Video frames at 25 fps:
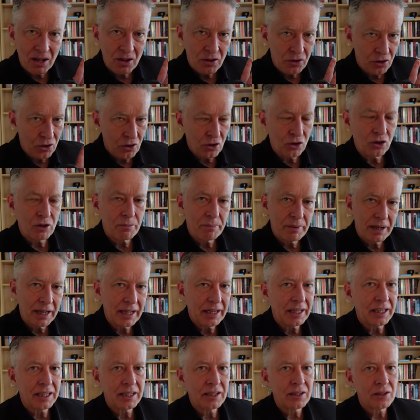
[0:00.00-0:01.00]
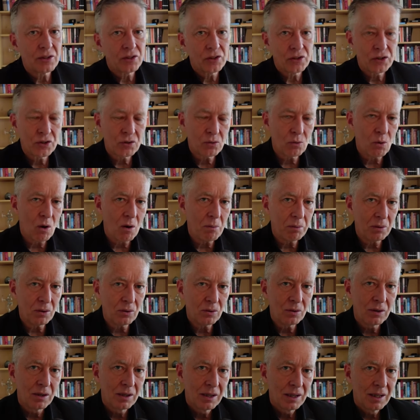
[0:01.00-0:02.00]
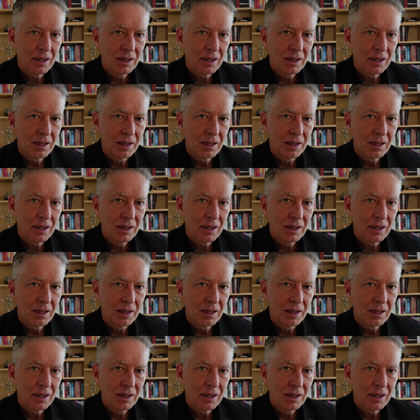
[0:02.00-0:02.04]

European squabble,